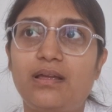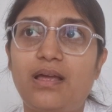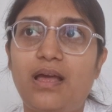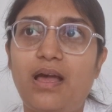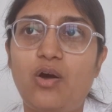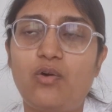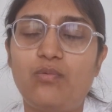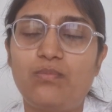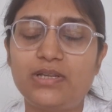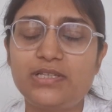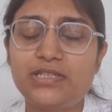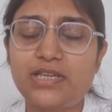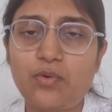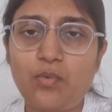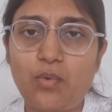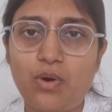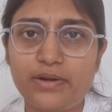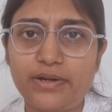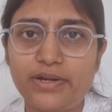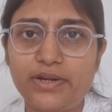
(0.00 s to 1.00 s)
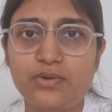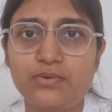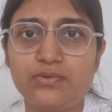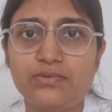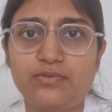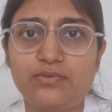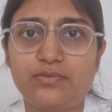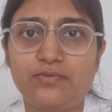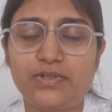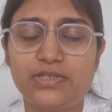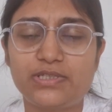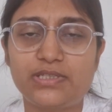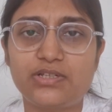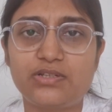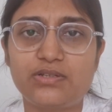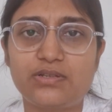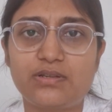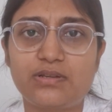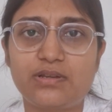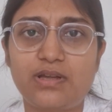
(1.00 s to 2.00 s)
how much I wanted to
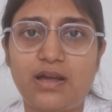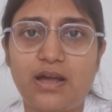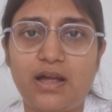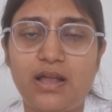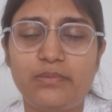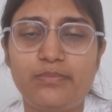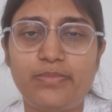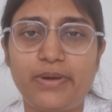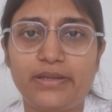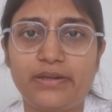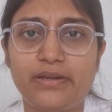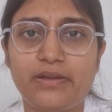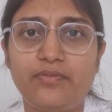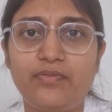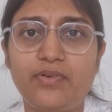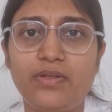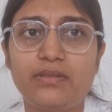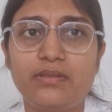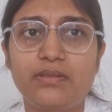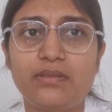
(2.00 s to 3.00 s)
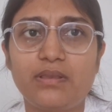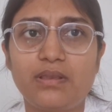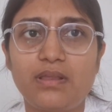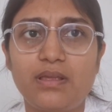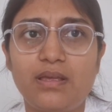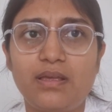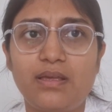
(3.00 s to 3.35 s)
visit Kaal Bhairav, and